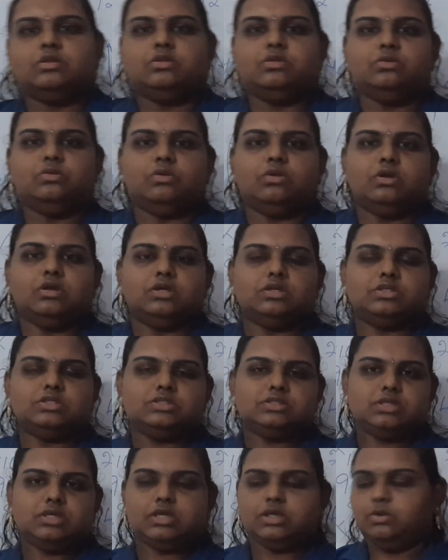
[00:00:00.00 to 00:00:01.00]

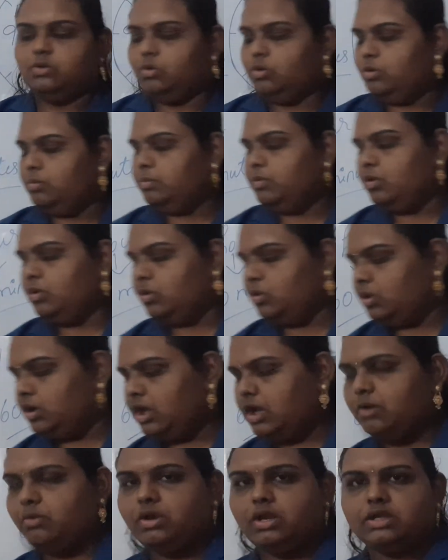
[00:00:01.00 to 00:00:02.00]
I hope all
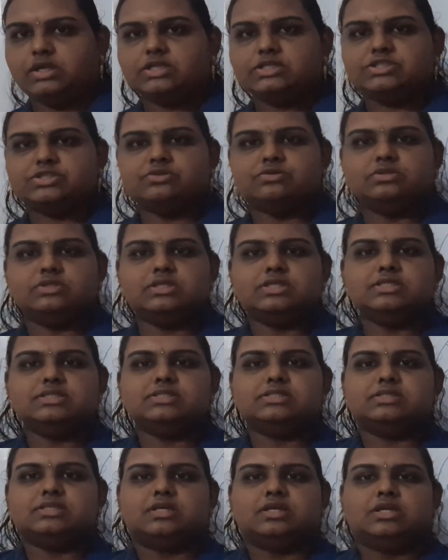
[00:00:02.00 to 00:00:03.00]
have understood
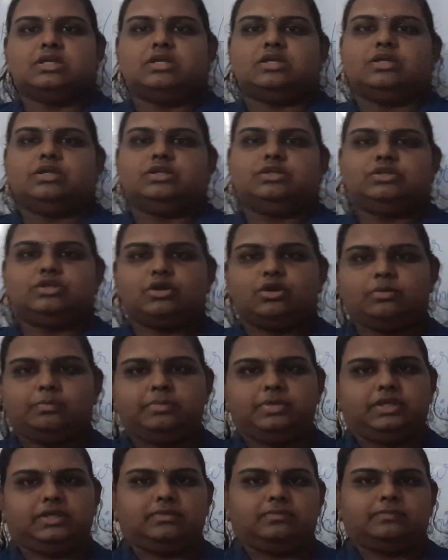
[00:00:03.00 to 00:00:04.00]
this
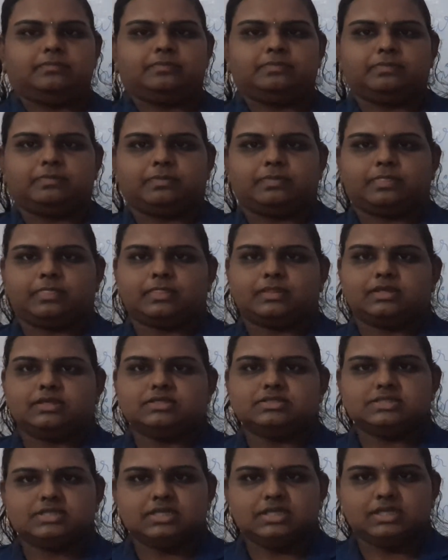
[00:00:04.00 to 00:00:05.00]
topic,
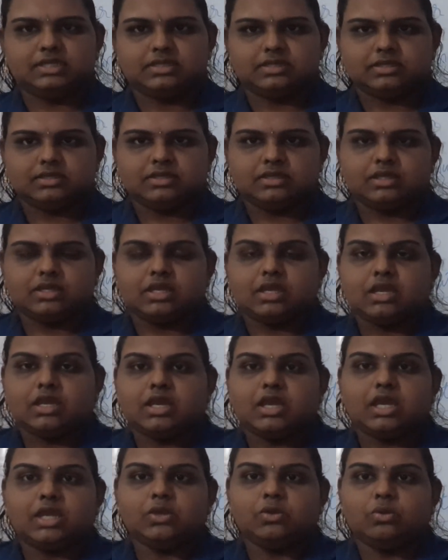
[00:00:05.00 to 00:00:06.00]
isn't it?
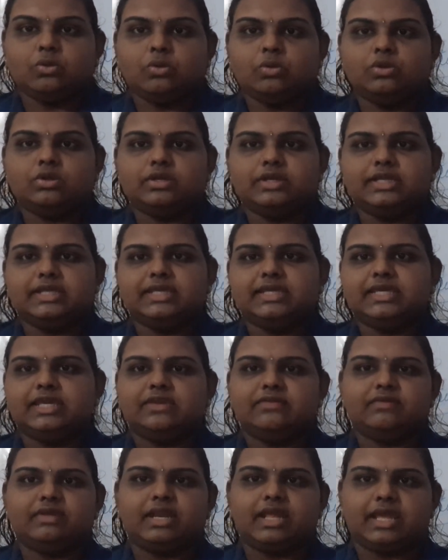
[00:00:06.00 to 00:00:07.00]
I already
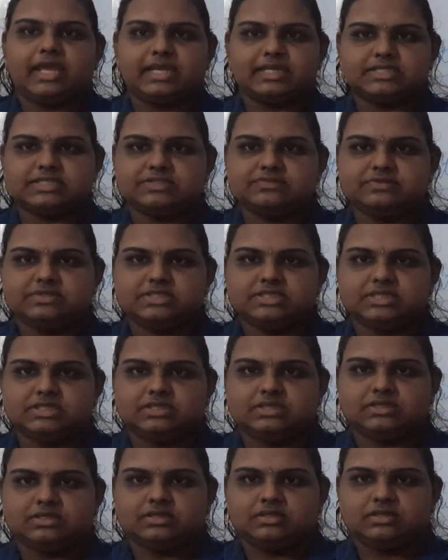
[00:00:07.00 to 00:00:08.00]
gave an
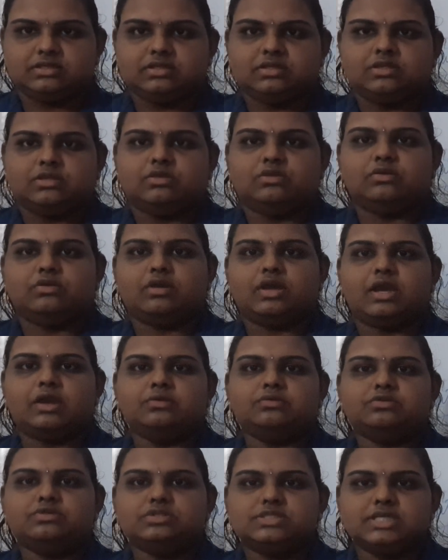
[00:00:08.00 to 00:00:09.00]
activity. You
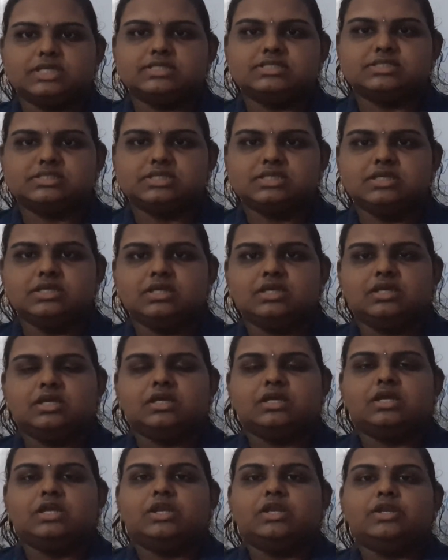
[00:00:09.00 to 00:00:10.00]
have to just
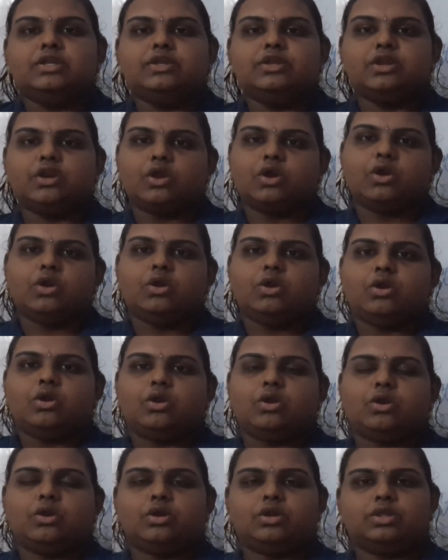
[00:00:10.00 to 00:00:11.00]
draw,
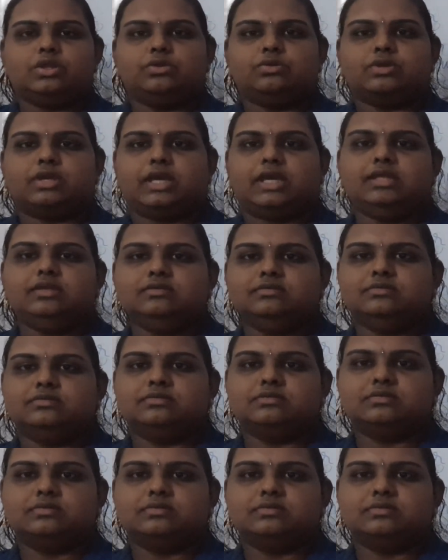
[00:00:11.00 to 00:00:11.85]
or you can